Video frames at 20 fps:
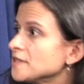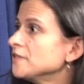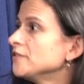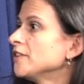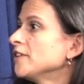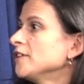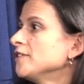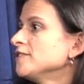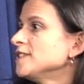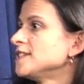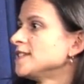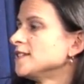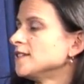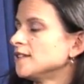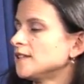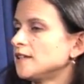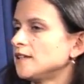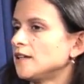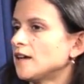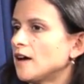very
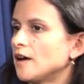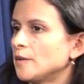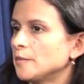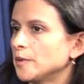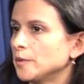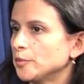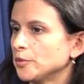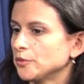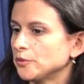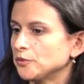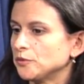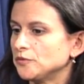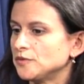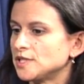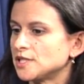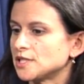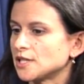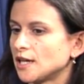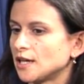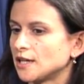recently um,
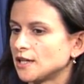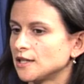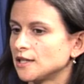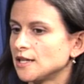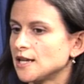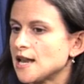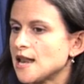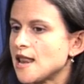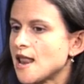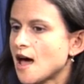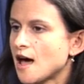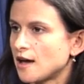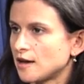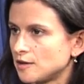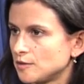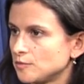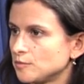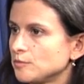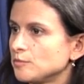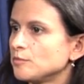approved uh,
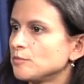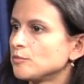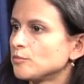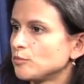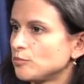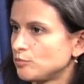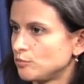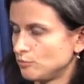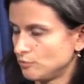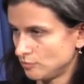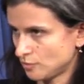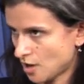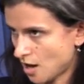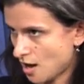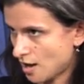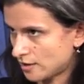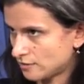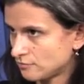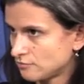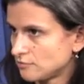
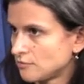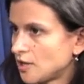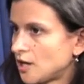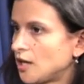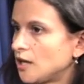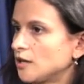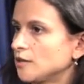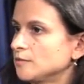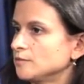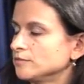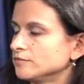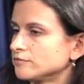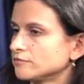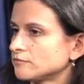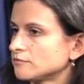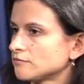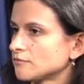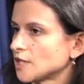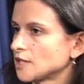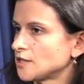nine-lot um,
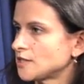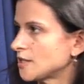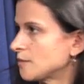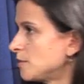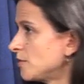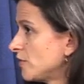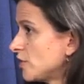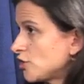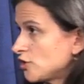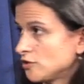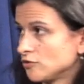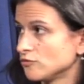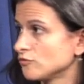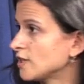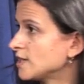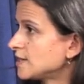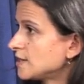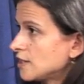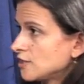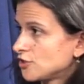subdivision
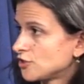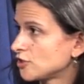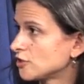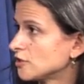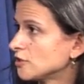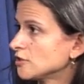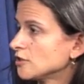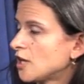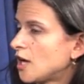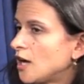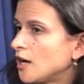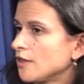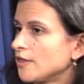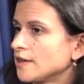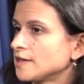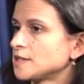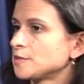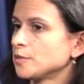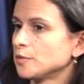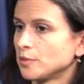residential uh,
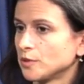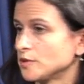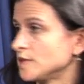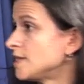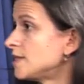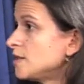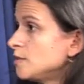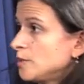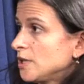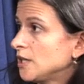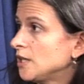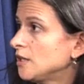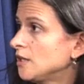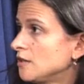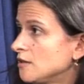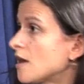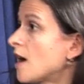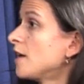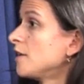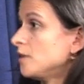that's proposed to be
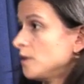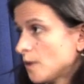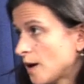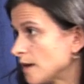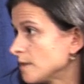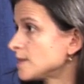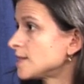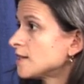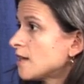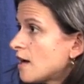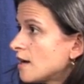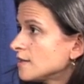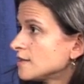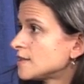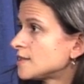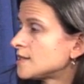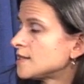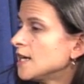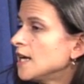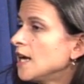nine new house lots.